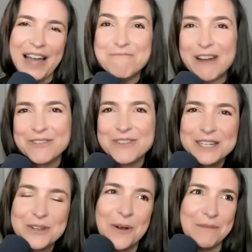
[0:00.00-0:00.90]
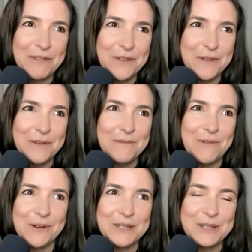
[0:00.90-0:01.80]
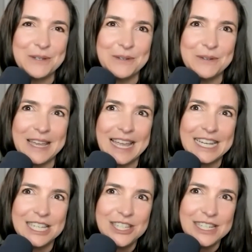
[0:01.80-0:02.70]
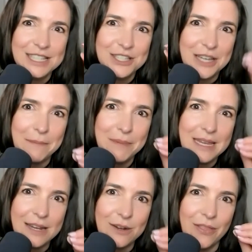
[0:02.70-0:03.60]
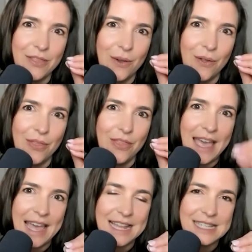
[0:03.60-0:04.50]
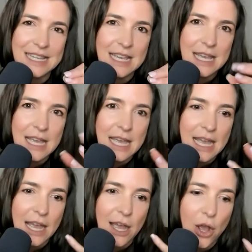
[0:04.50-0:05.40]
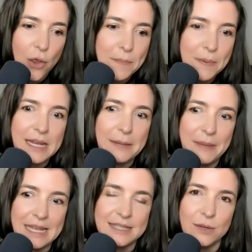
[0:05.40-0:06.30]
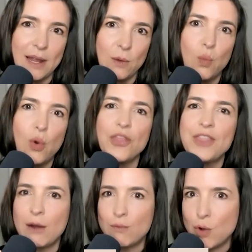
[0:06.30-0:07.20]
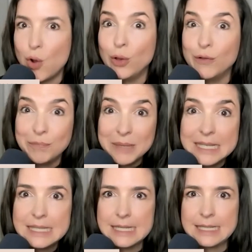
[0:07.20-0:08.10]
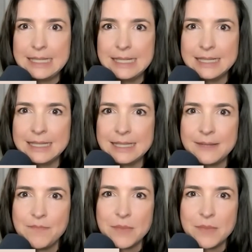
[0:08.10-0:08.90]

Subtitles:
I'm wondering, Tom, if you want to just jumping in on that opening piece around what that role of business is.